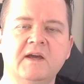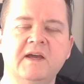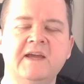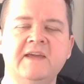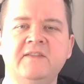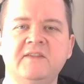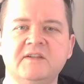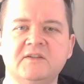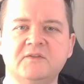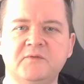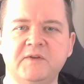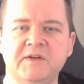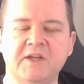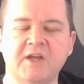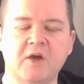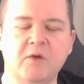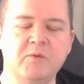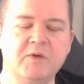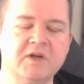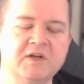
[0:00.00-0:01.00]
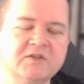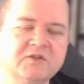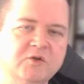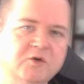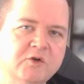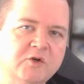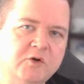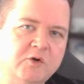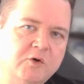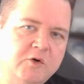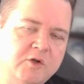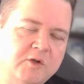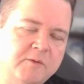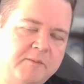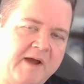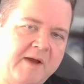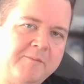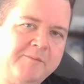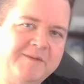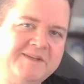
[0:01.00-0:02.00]
In this video we're going to talk all
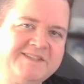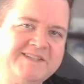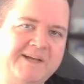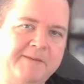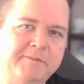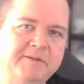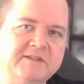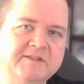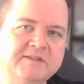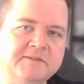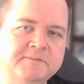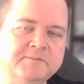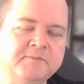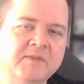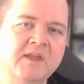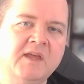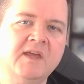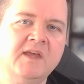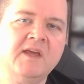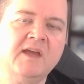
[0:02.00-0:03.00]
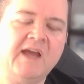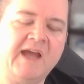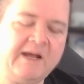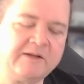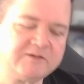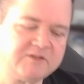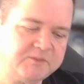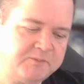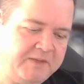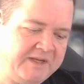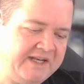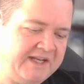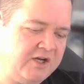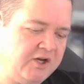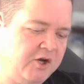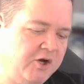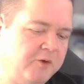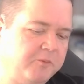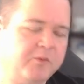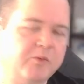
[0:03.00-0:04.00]
about metabolism, how to speed it
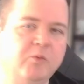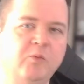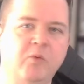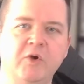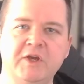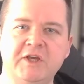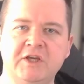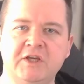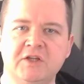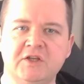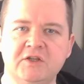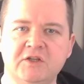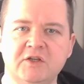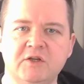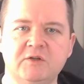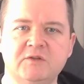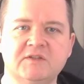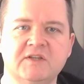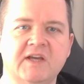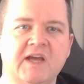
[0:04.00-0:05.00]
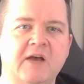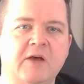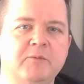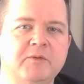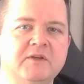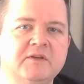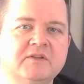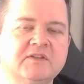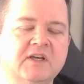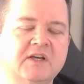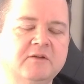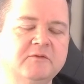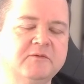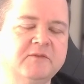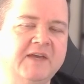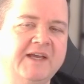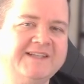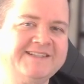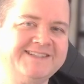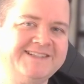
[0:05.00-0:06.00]
up, what you can do to help
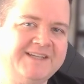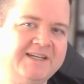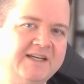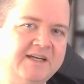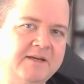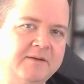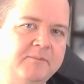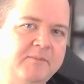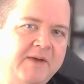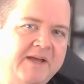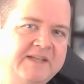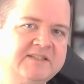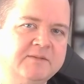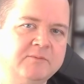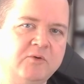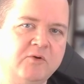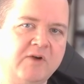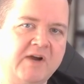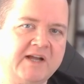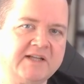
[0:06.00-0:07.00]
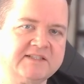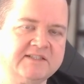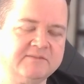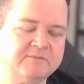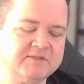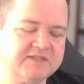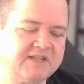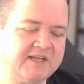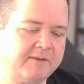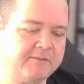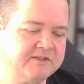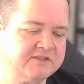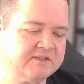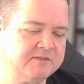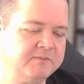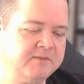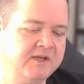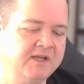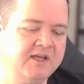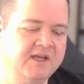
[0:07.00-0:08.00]
yourself get a, a, better, more active
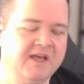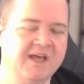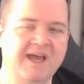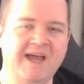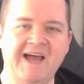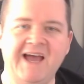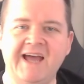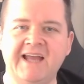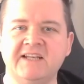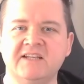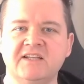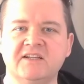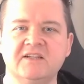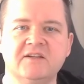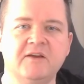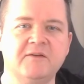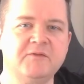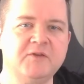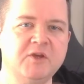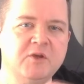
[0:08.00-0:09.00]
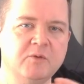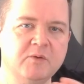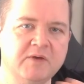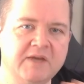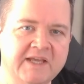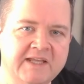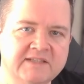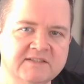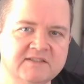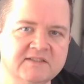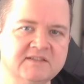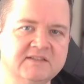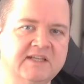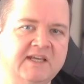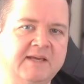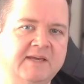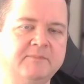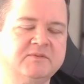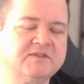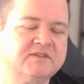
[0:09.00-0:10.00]
metabolism, and a few hints and
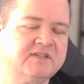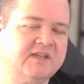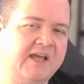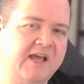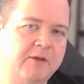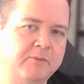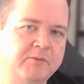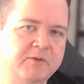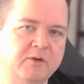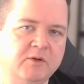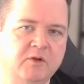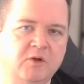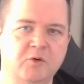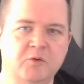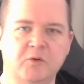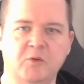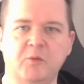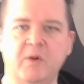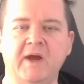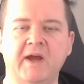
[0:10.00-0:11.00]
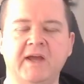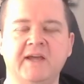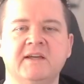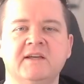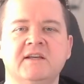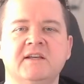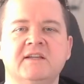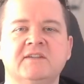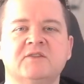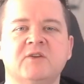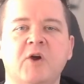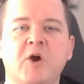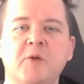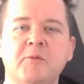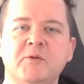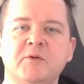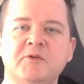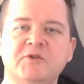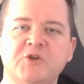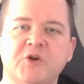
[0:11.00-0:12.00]
tips to help you along the way. So I
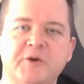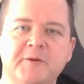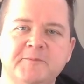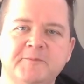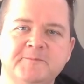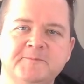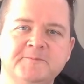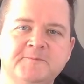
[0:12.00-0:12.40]
hope you enjoy.